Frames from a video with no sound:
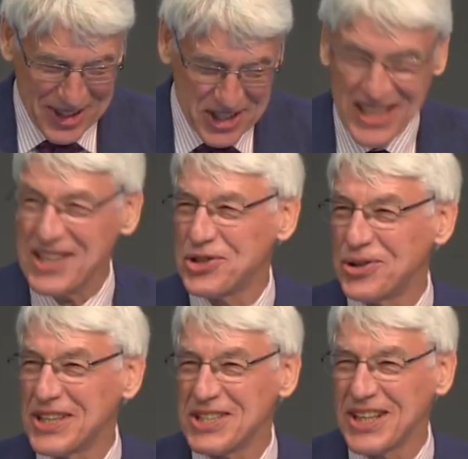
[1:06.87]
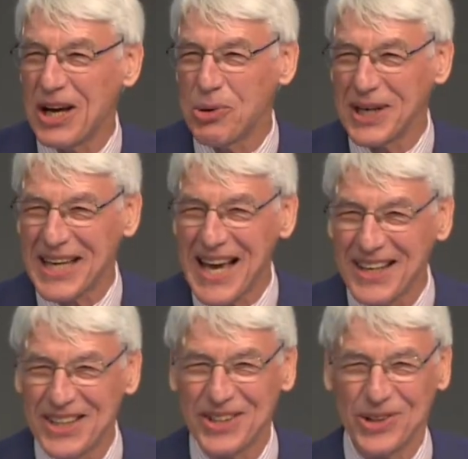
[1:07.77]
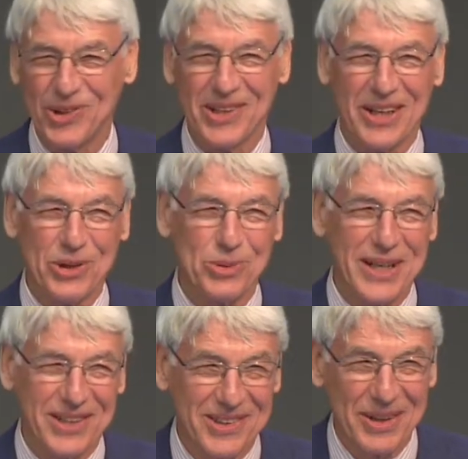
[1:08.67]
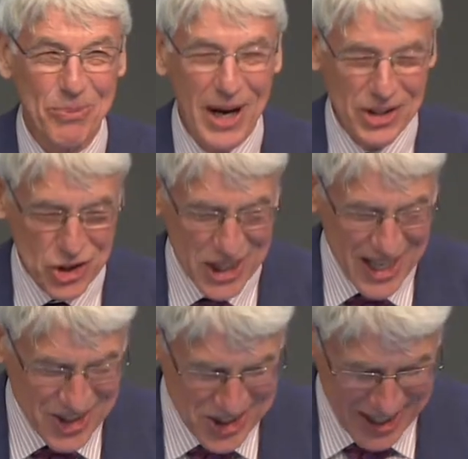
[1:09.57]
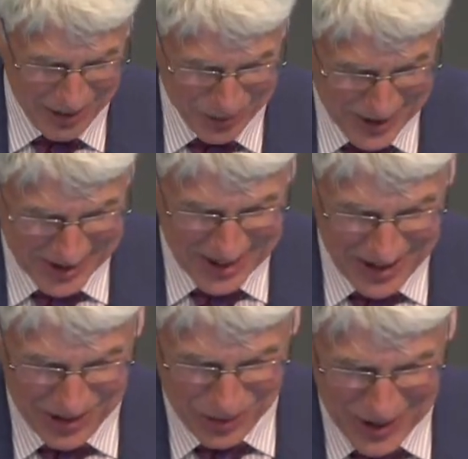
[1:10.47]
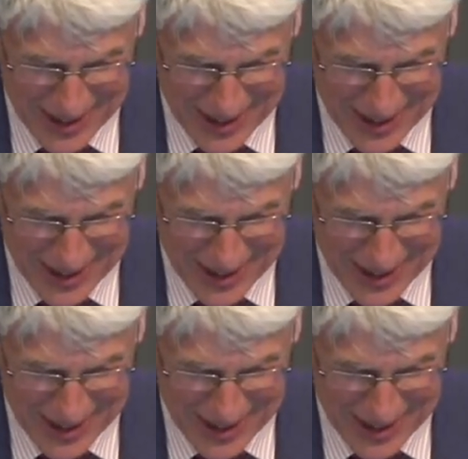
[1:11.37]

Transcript: this country is Lower Canada, although we might change that with the current